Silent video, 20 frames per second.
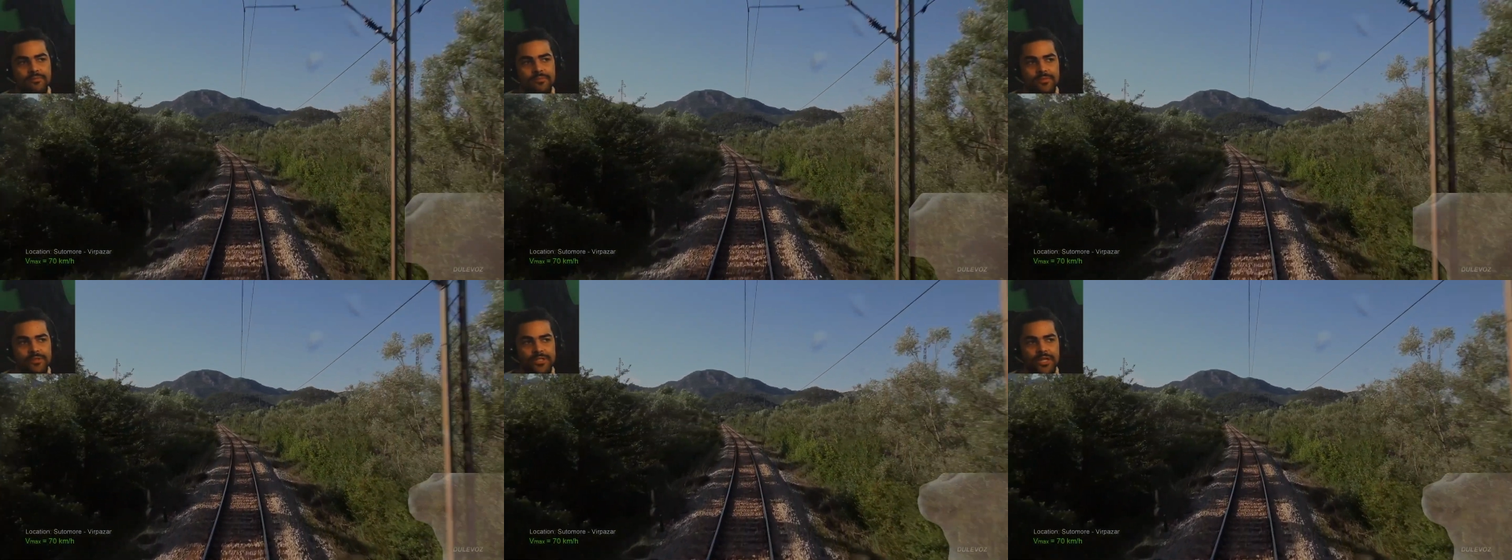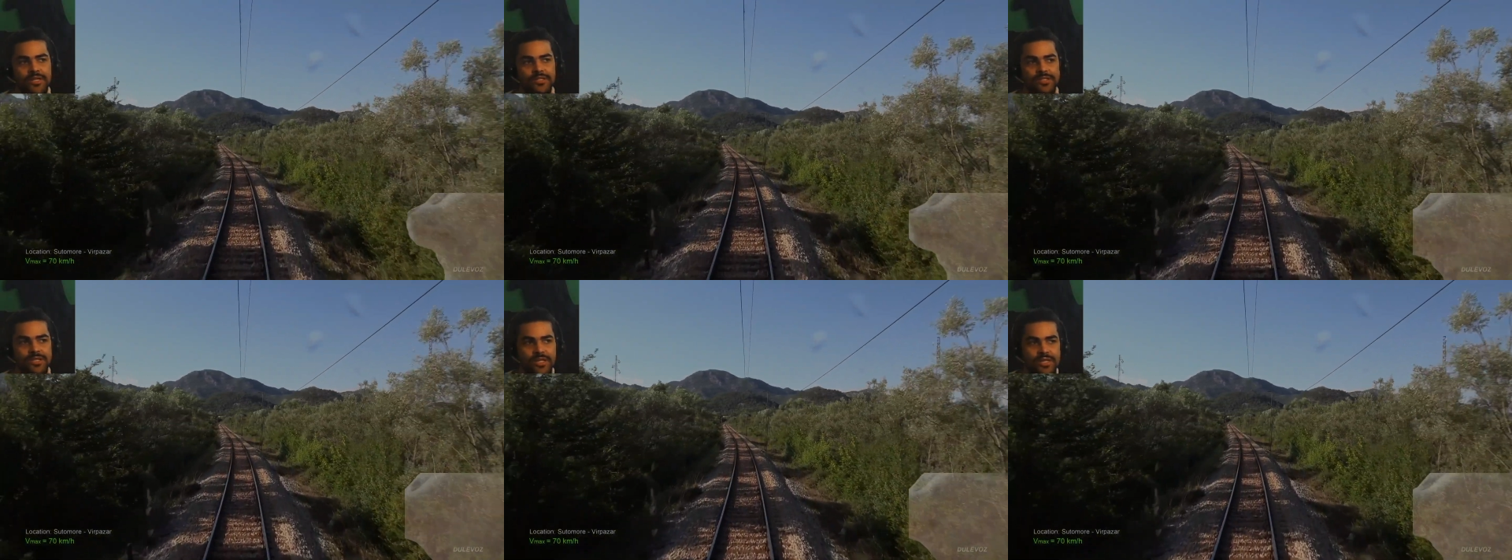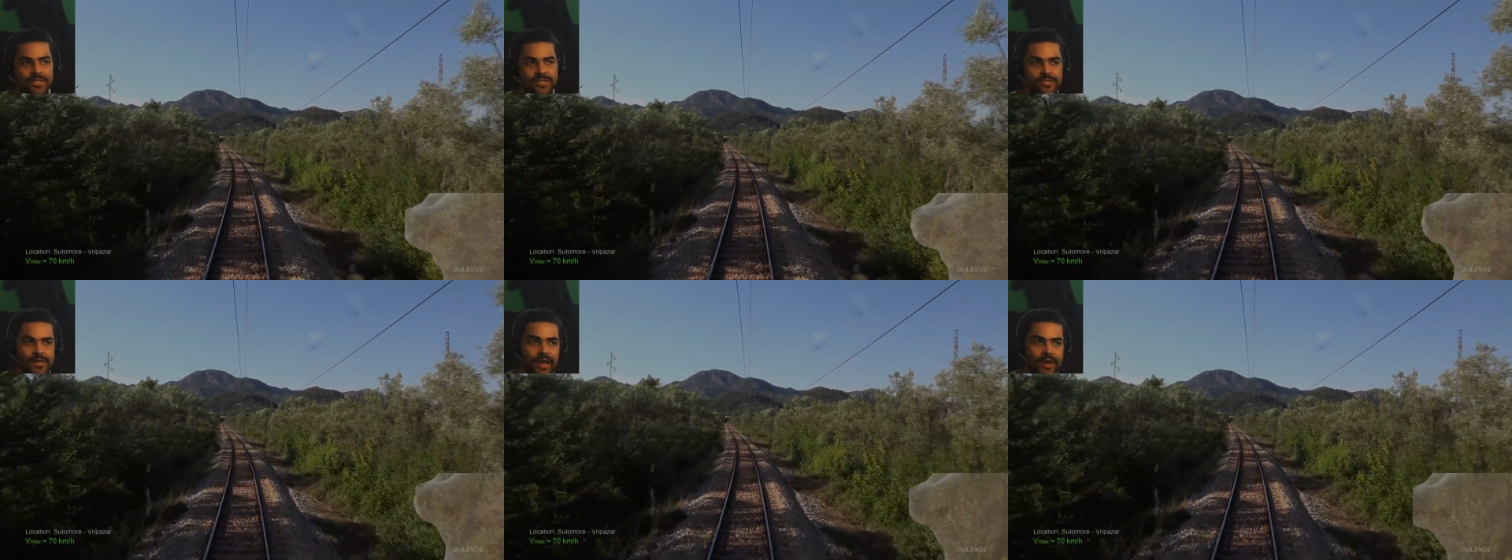changing
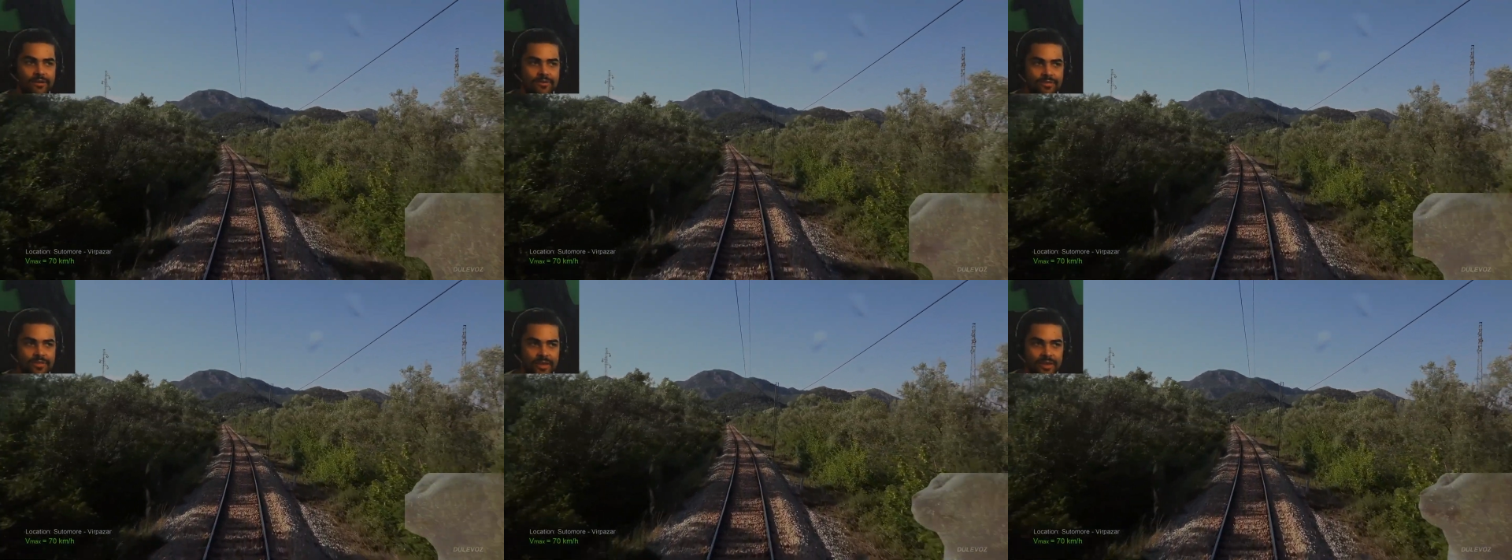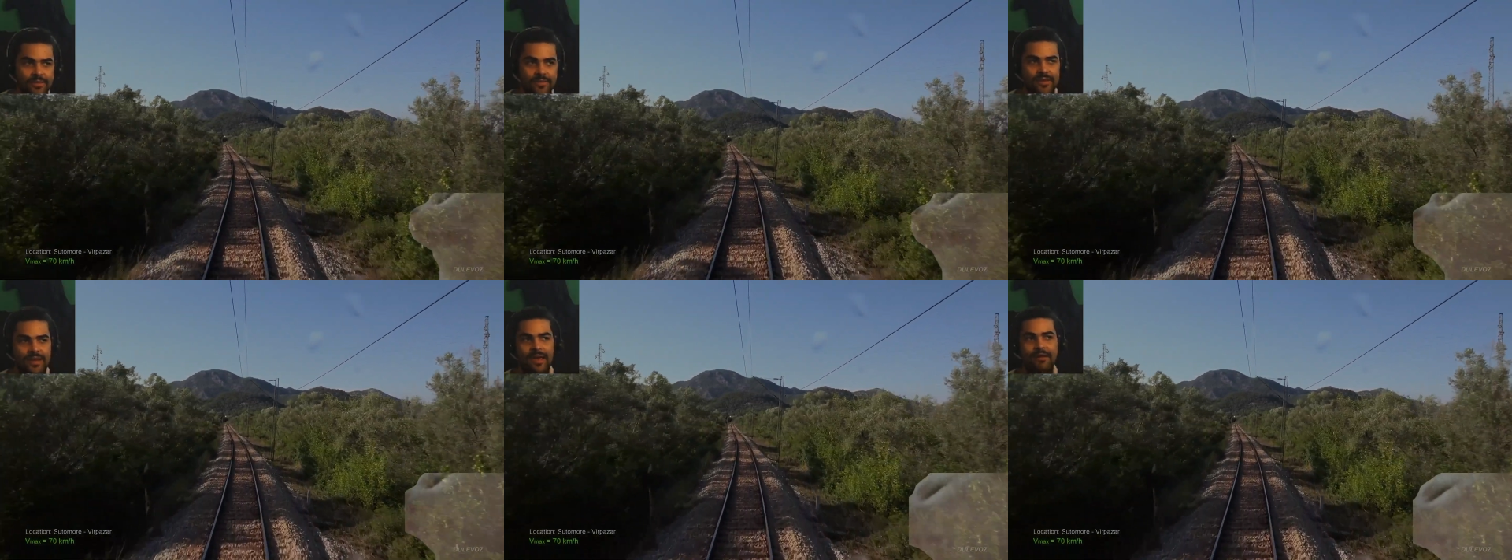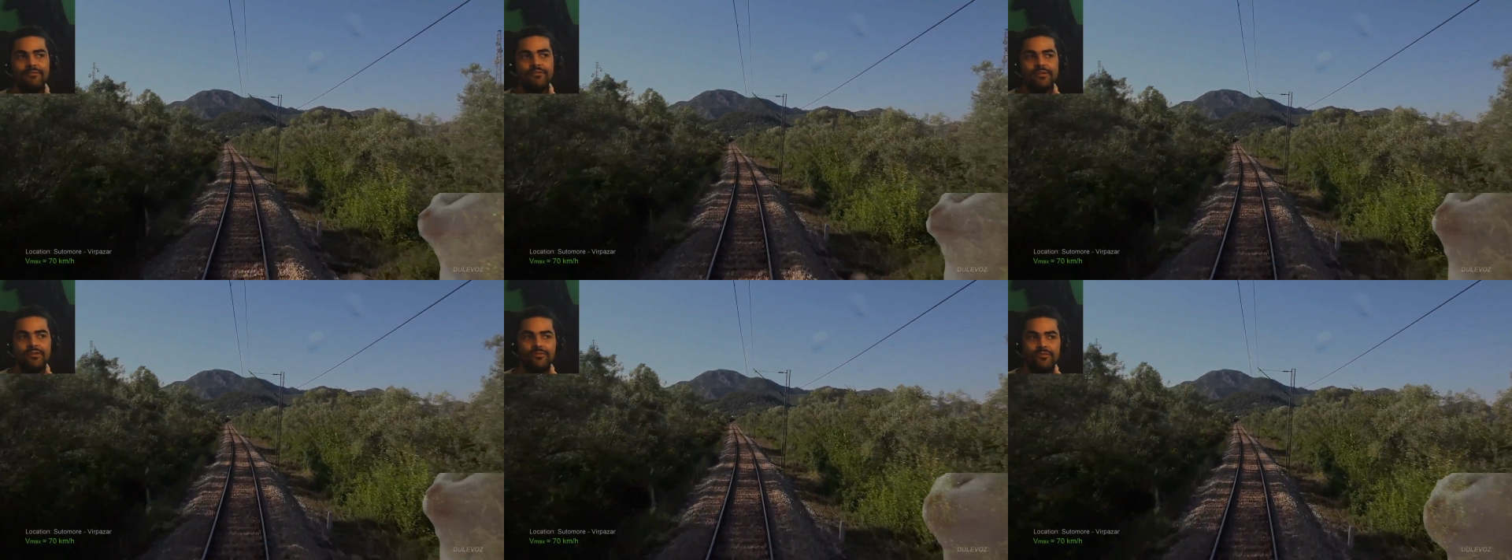an entire thing and then
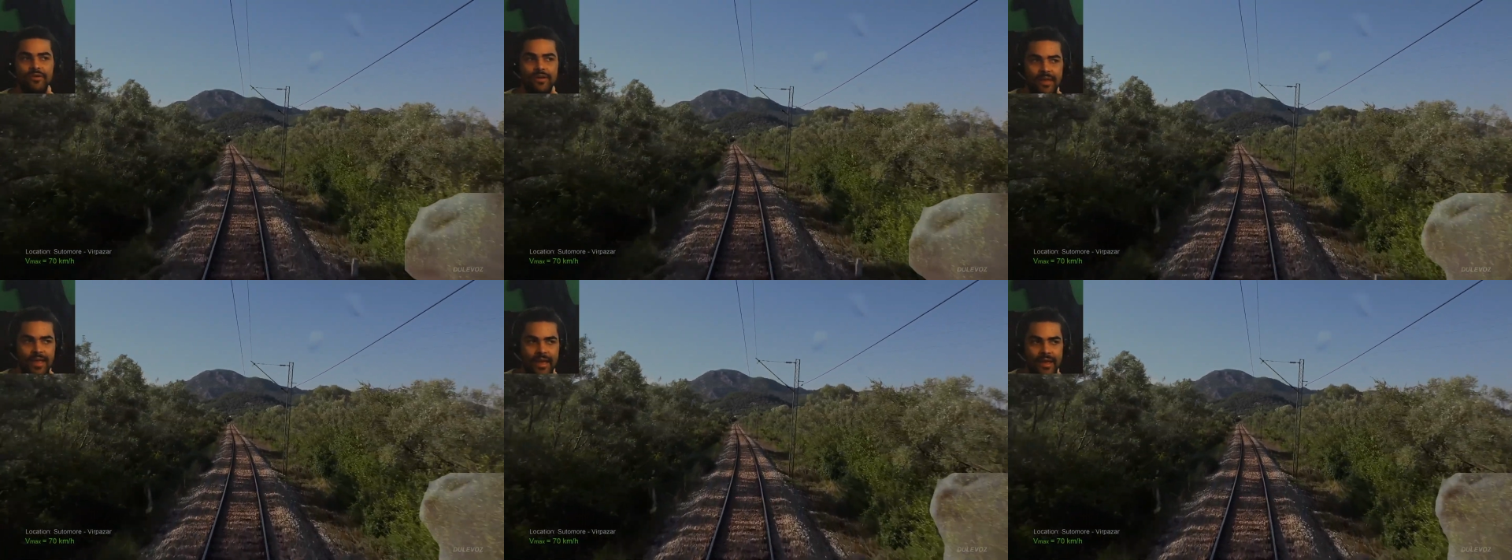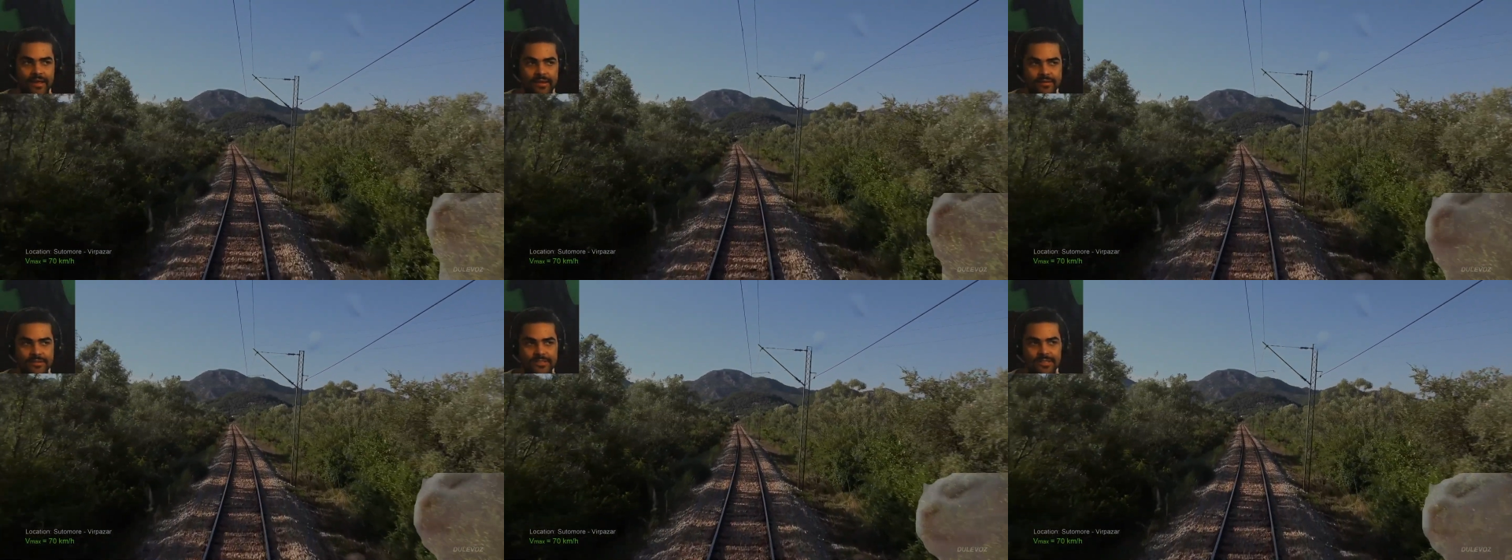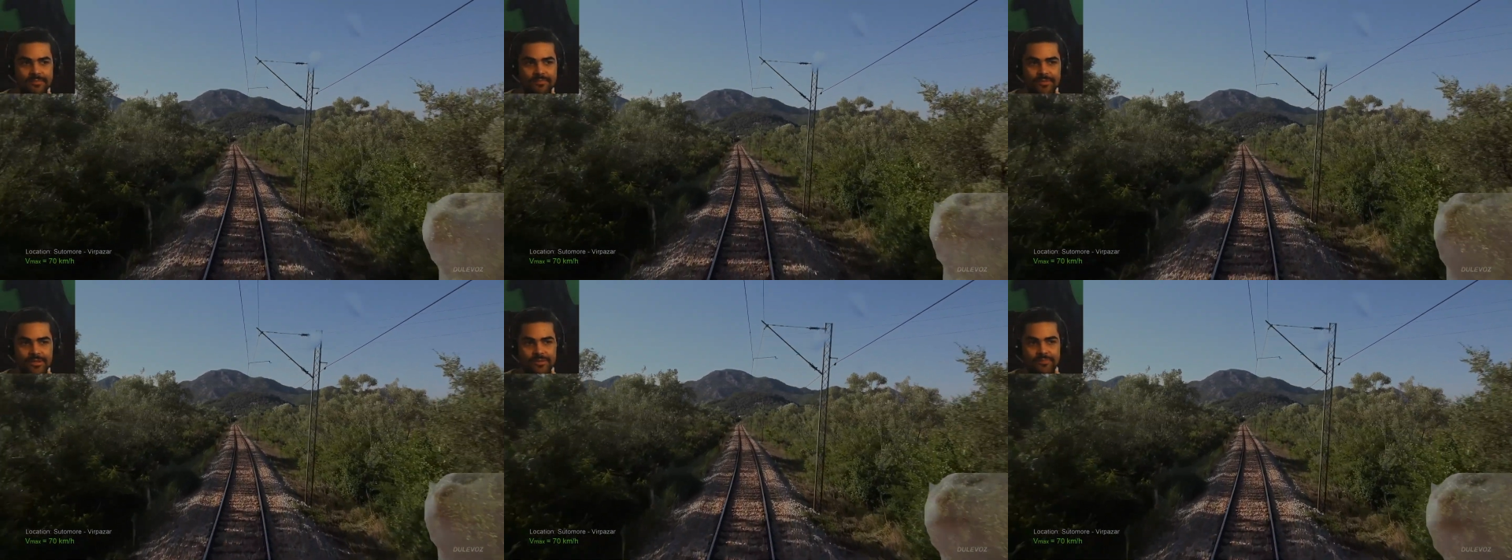having to re-add
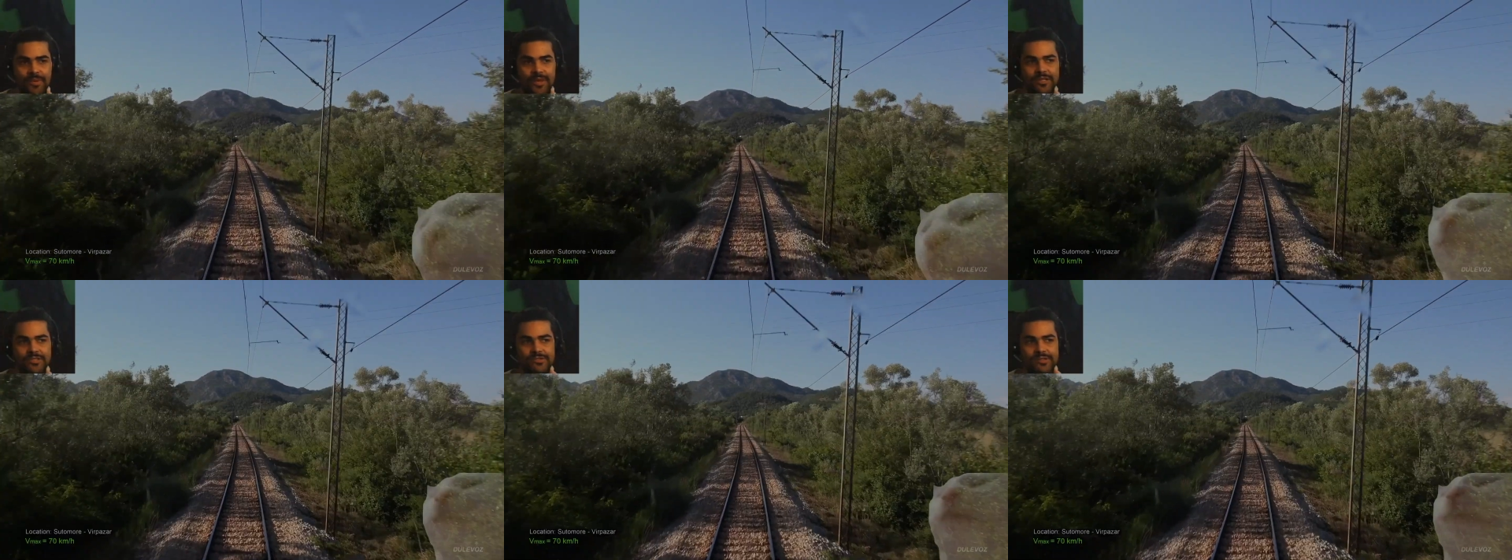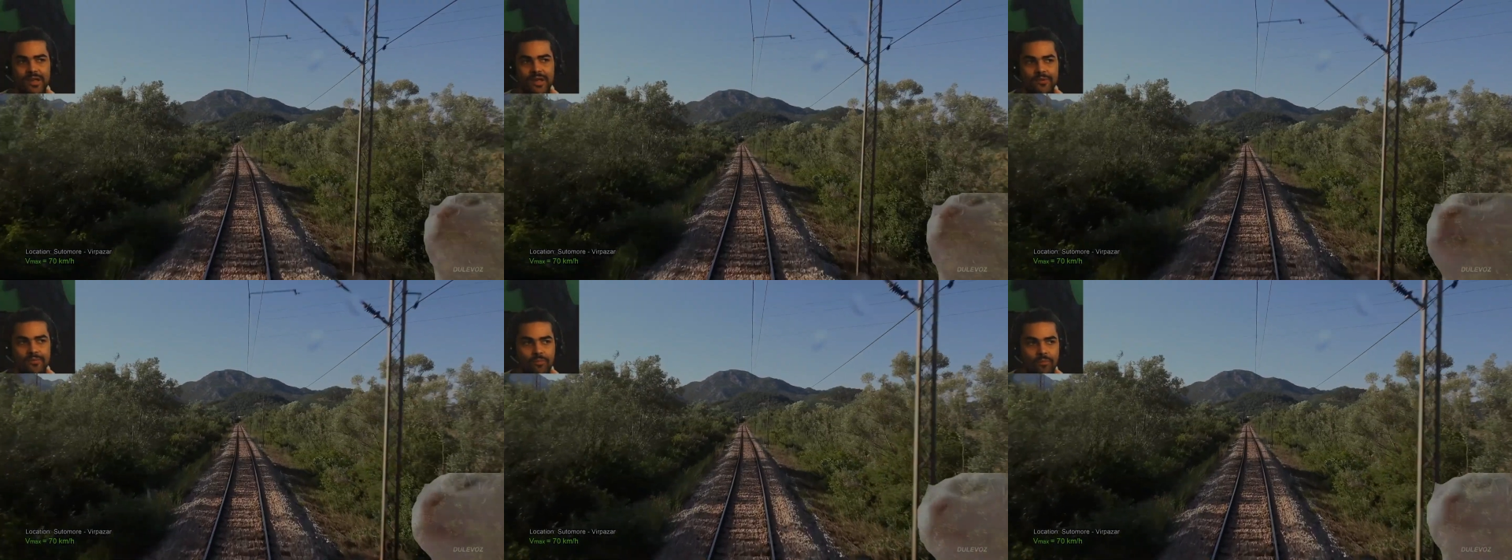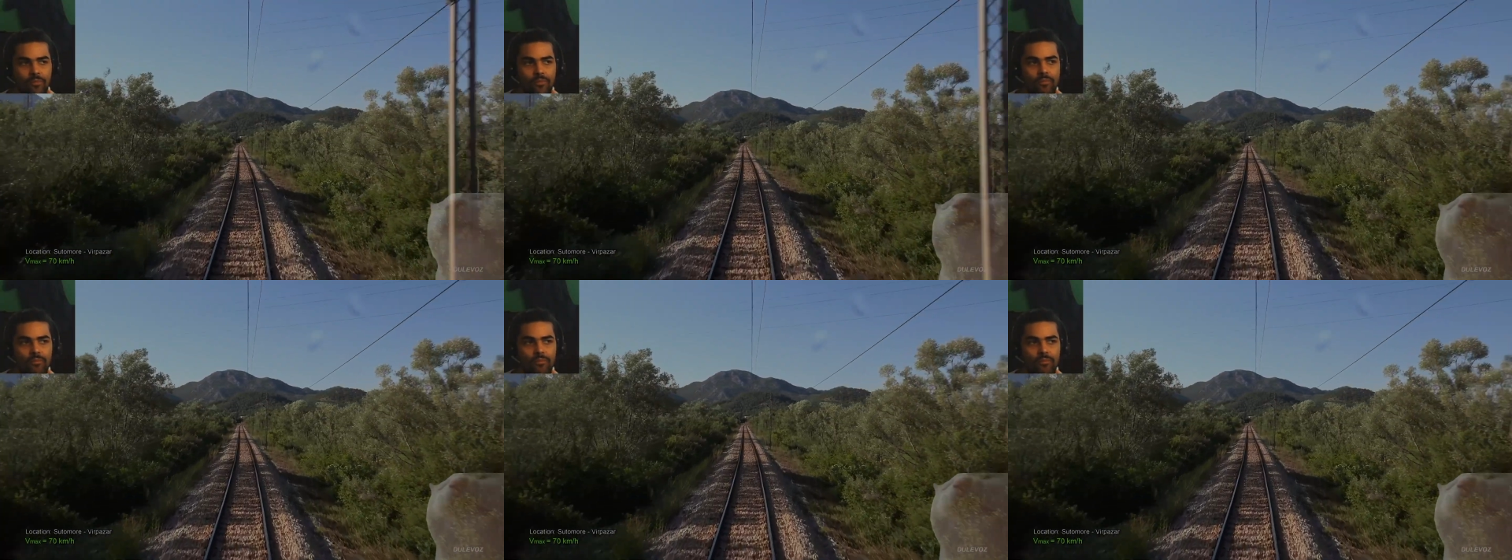something based on